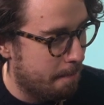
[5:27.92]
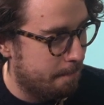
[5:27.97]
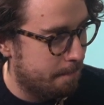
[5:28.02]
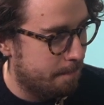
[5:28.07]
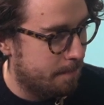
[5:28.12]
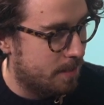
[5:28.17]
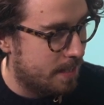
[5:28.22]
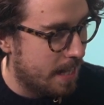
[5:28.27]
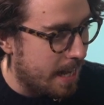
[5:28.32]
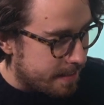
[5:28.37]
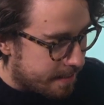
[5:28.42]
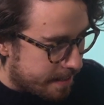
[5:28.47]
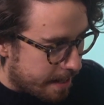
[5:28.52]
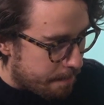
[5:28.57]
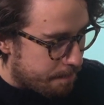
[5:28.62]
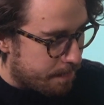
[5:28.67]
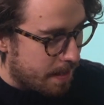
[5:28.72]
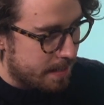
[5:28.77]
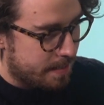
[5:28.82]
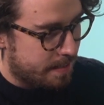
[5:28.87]
So that's
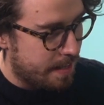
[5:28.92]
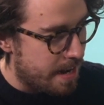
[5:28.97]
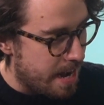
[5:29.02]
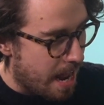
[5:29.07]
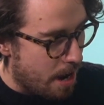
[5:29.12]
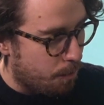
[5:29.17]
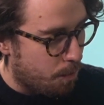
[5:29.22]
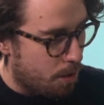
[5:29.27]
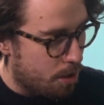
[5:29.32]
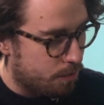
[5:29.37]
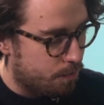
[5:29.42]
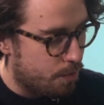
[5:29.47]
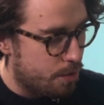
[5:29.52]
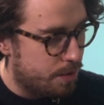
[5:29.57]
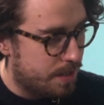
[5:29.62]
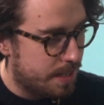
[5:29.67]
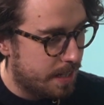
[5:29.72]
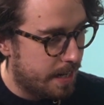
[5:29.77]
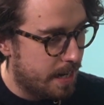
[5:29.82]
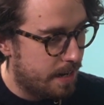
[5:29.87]
it. That's the network
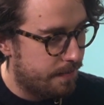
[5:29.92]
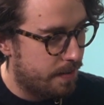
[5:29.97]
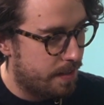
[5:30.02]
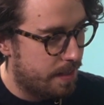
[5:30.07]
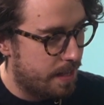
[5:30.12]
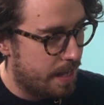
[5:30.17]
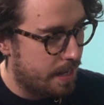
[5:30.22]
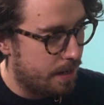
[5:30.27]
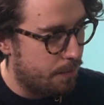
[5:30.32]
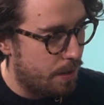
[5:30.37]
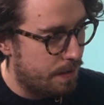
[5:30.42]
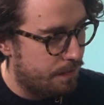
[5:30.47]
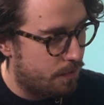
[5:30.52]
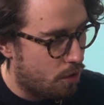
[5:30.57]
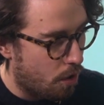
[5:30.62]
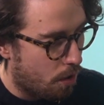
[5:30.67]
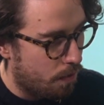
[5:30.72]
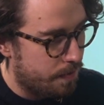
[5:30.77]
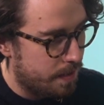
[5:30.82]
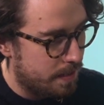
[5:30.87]
routing and everything. We've
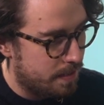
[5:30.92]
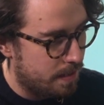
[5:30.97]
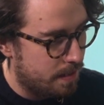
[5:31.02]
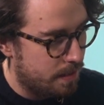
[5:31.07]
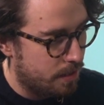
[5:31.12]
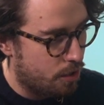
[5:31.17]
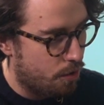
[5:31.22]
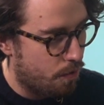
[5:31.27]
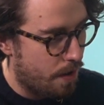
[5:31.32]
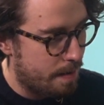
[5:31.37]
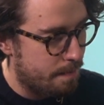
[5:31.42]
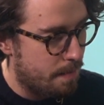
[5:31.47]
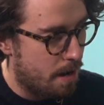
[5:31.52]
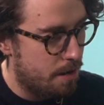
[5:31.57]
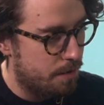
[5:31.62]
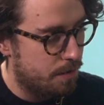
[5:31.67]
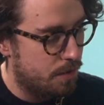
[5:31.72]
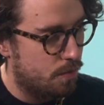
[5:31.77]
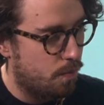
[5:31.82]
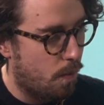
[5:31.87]
got this in the correct
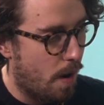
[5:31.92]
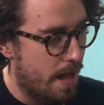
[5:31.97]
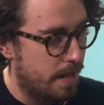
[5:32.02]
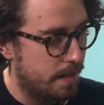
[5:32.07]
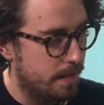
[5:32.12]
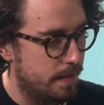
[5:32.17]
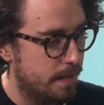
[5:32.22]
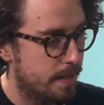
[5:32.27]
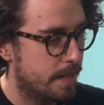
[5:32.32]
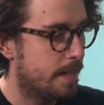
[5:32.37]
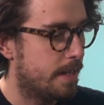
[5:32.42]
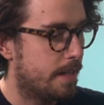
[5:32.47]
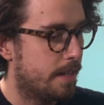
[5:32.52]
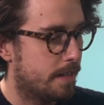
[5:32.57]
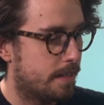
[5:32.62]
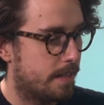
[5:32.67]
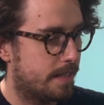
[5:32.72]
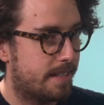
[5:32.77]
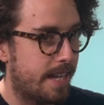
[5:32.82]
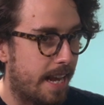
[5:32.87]
mode as well.
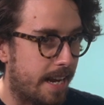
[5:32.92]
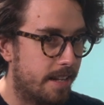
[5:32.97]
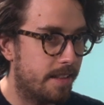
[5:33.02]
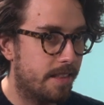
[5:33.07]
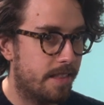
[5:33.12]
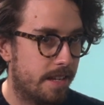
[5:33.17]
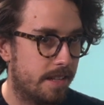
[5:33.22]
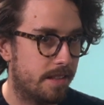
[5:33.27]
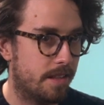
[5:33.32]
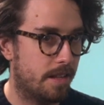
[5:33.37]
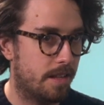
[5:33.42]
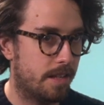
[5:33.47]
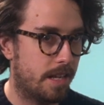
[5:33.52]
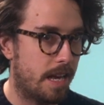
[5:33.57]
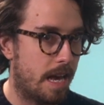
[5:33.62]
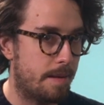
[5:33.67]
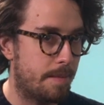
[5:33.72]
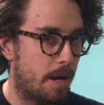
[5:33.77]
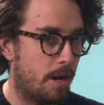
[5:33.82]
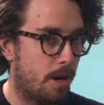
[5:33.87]
The second thing that the
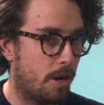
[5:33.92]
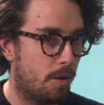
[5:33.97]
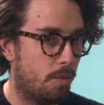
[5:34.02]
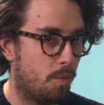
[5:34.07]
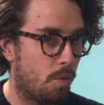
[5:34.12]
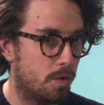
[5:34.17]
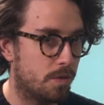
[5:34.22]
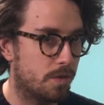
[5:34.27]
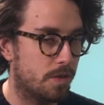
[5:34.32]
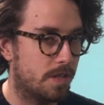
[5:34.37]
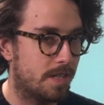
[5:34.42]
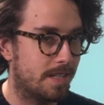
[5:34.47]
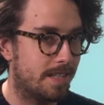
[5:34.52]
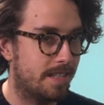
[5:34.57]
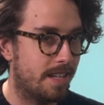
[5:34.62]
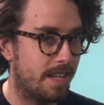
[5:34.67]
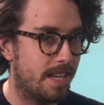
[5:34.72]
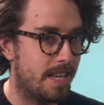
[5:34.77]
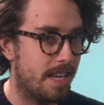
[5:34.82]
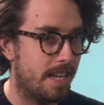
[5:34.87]
Yamaha wants to
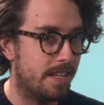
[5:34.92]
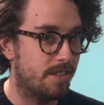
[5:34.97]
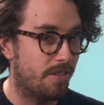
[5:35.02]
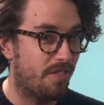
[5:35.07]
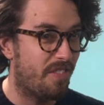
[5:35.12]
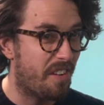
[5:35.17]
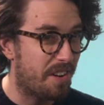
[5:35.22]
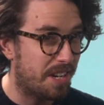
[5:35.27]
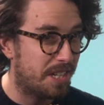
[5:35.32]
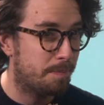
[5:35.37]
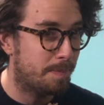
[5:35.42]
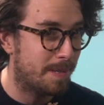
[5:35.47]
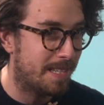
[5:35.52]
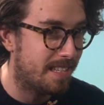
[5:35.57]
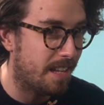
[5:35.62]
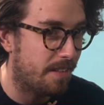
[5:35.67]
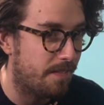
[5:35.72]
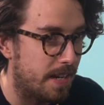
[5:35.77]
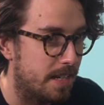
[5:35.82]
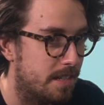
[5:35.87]
see is a very
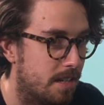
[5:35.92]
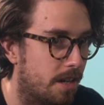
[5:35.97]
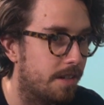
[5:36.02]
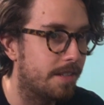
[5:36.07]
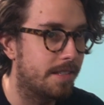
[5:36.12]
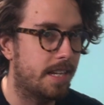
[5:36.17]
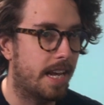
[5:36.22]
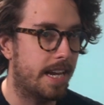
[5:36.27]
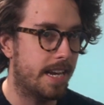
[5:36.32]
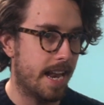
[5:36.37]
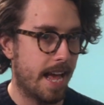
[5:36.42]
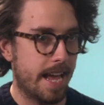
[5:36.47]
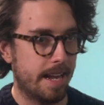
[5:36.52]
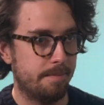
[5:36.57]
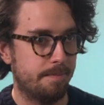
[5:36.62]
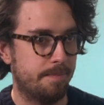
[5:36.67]
specific Dante name.